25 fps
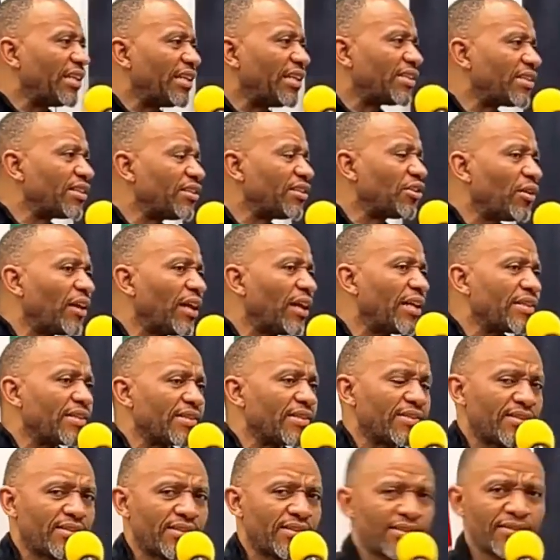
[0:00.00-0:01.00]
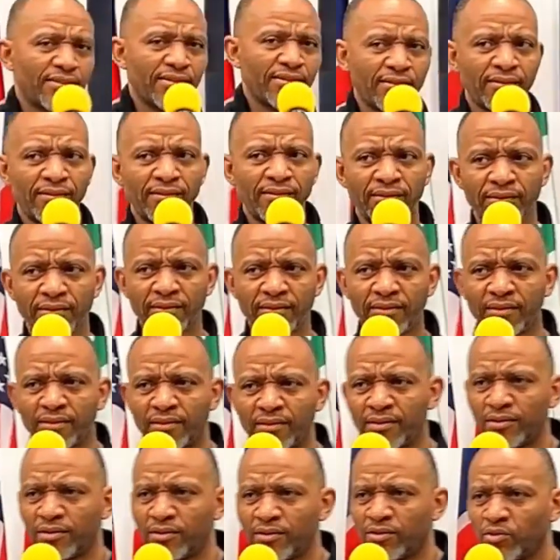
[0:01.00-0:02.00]
in your hands.
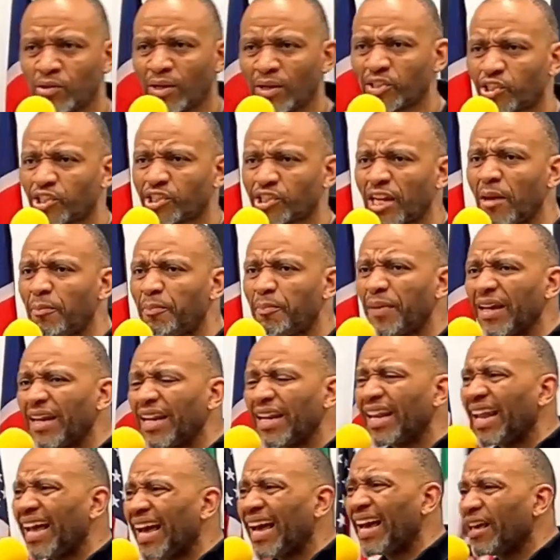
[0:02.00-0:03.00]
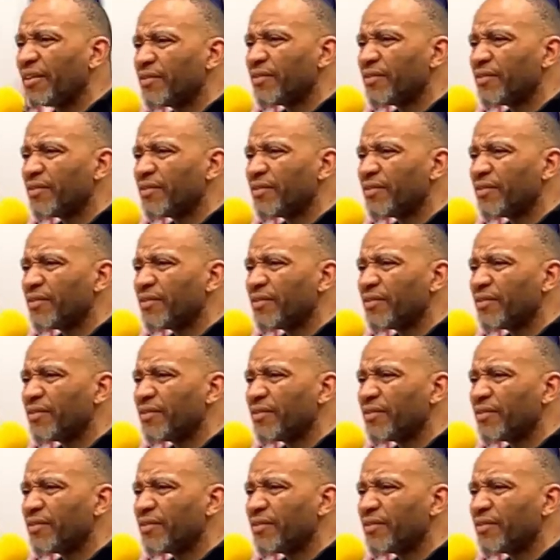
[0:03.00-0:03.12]
You are shaping lives